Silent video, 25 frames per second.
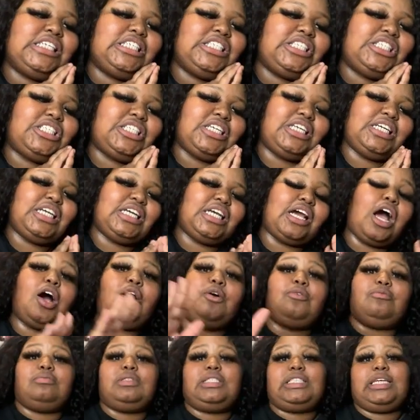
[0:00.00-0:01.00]

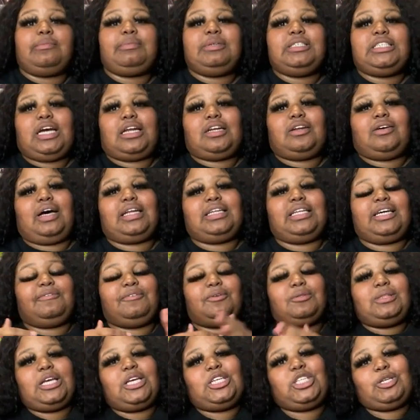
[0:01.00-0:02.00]
Subbie, y'all know I love you.
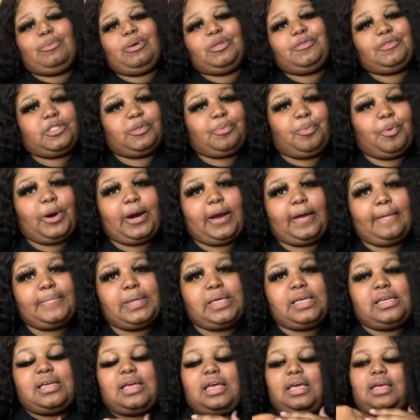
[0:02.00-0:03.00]
Thank you so much for supporting
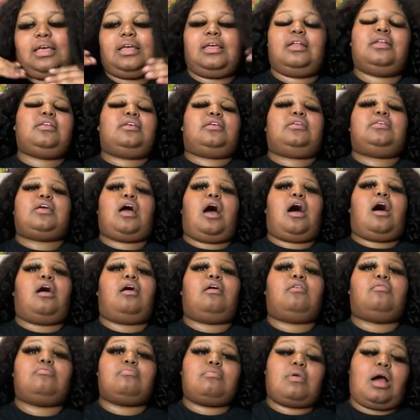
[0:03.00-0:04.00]
me and y'all
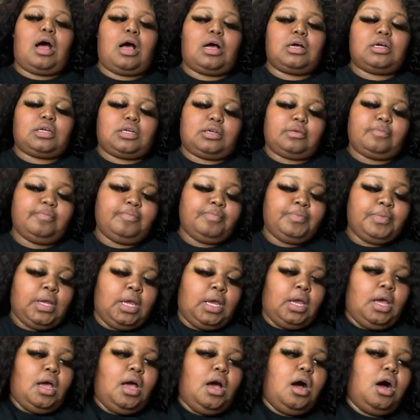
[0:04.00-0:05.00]
rock.
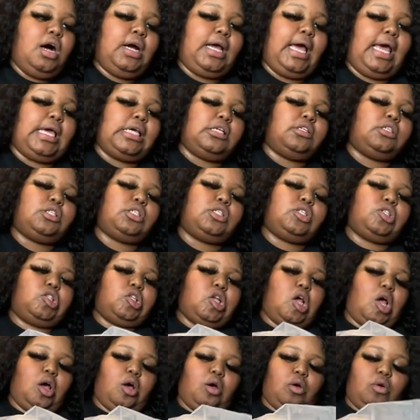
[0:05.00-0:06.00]
Okay,
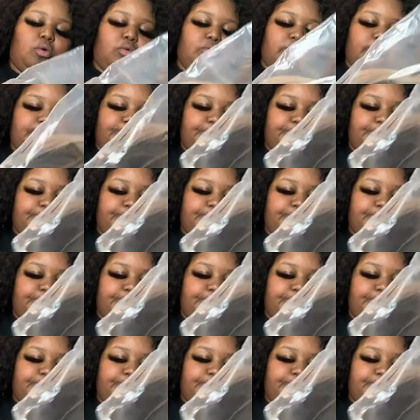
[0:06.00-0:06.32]
so